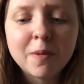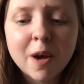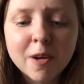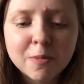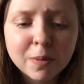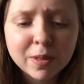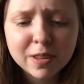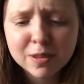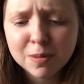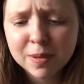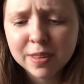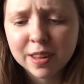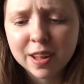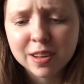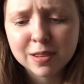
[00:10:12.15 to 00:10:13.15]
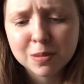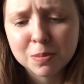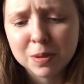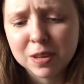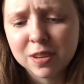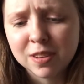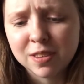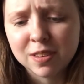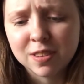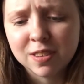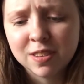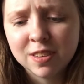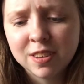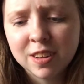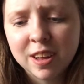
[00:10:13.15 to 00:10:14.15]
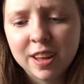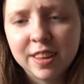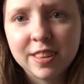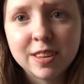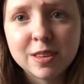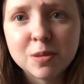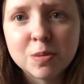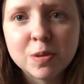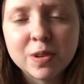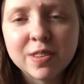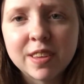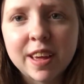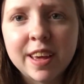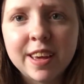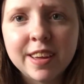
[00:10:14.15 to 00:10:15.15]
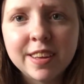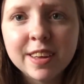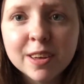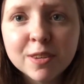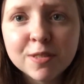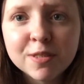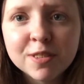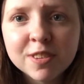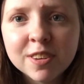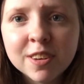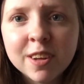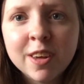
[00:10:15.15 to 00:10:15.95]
I've put this one last because this was a gift